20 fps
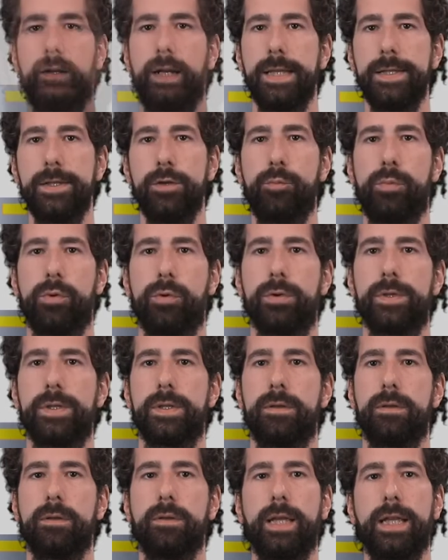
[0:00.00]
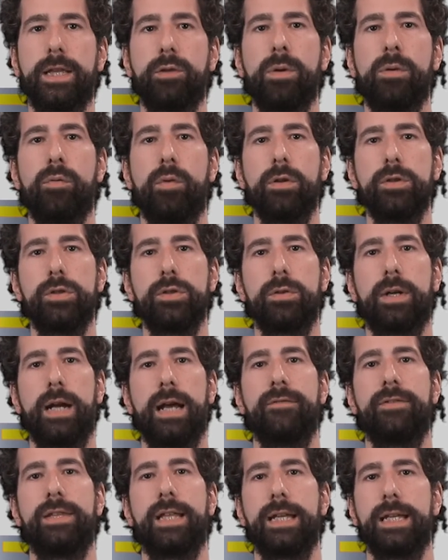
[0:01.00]
Let's suppose that we want to
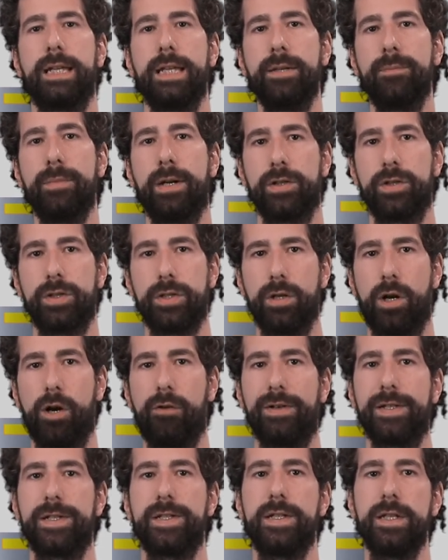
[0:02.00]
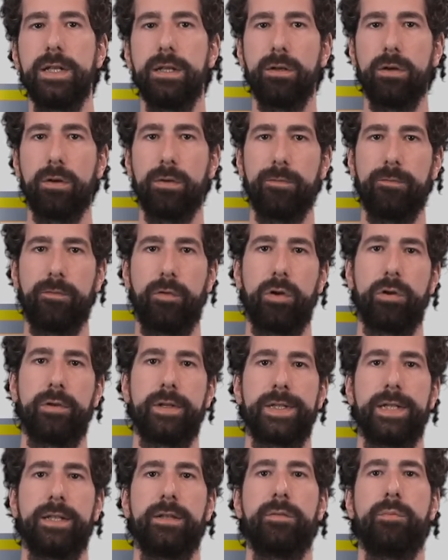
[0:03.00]
have the image of a single
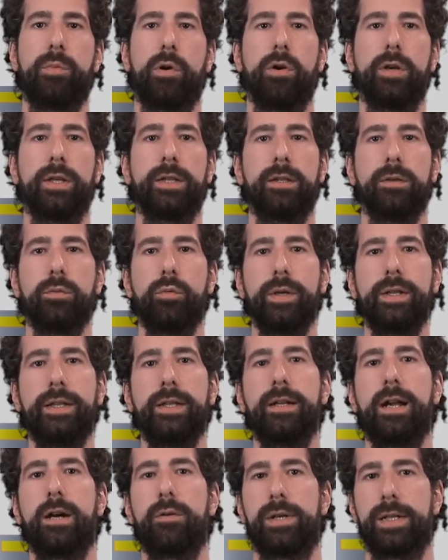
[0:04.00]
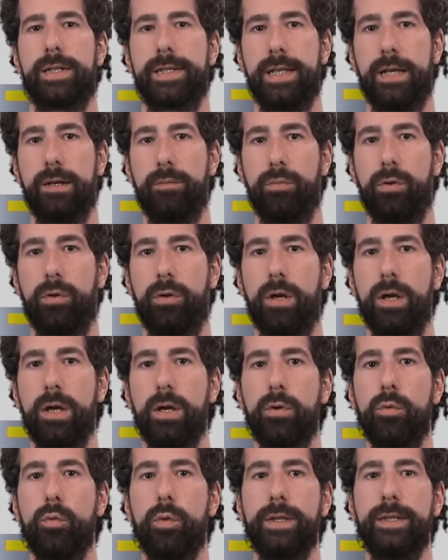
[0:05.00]
fluorescent point within our sample,
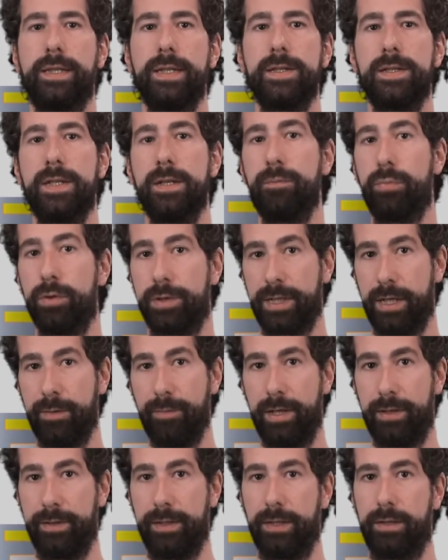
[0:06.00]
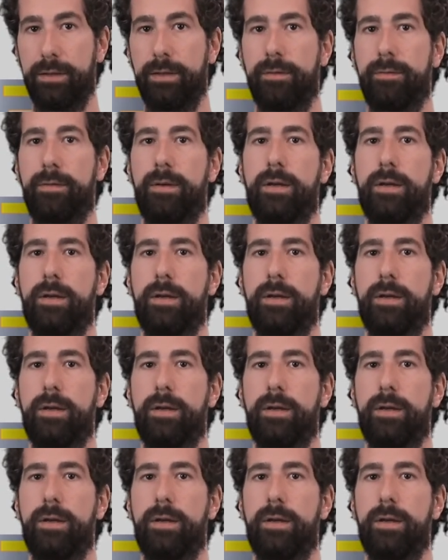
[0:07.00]
with this simple schematic.